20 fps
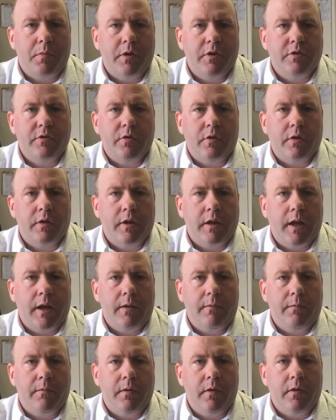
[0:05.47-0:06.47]
Bridge North,
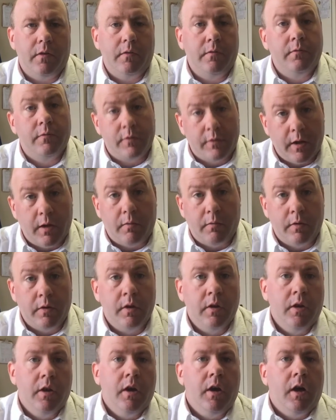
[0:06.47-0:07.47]
Lakefield, Selwyn,
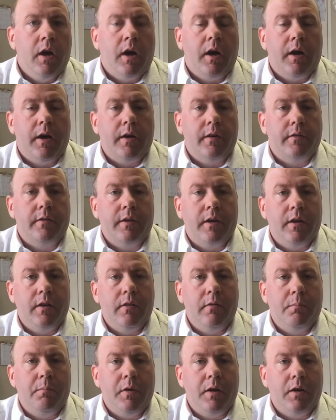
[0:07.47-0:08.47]
uh,
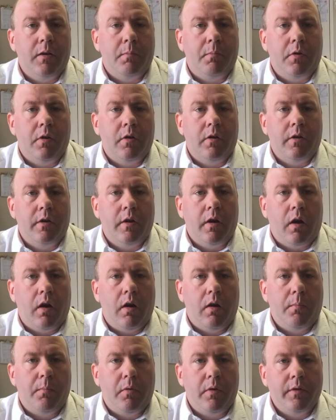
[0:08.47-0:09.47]
City of Peterborough, and
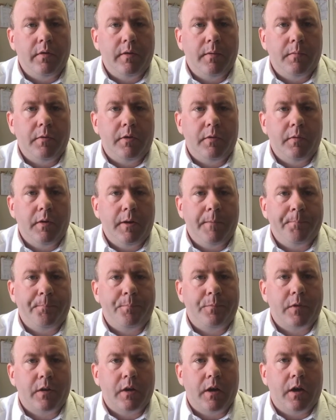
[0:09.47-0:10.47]
all points in between.
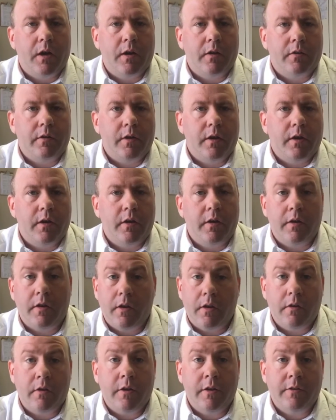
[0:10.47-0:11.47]
Got uh,
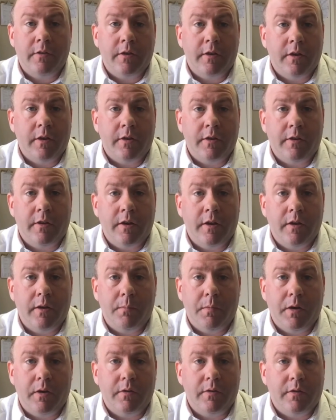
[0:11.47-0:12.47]
another listing here to tell
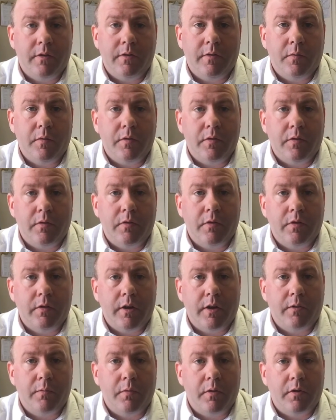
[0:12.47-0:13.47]
you about, and this one's a real
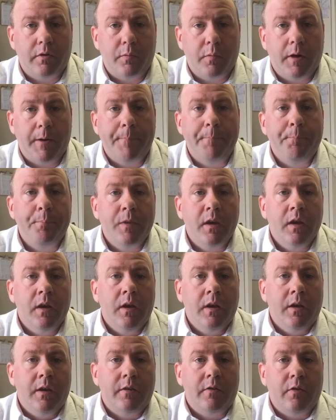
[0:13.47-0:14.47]
nice one as well.
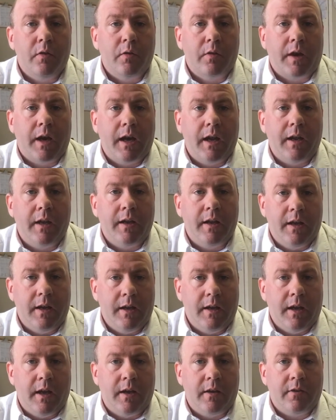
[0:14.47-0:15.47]
It's located
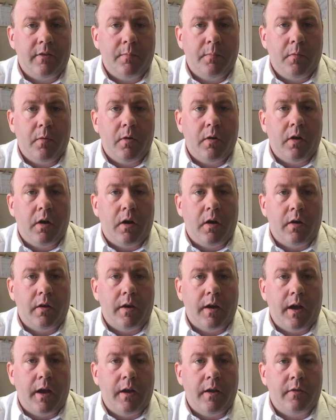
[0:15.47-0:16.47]
in Ennismore
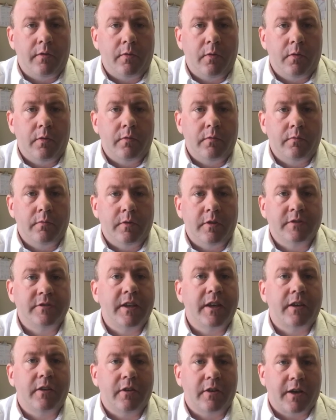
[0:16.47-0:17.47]
on Ennis Road. Let's
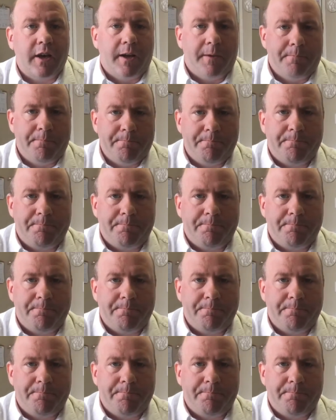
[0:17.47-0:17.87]
take a look at.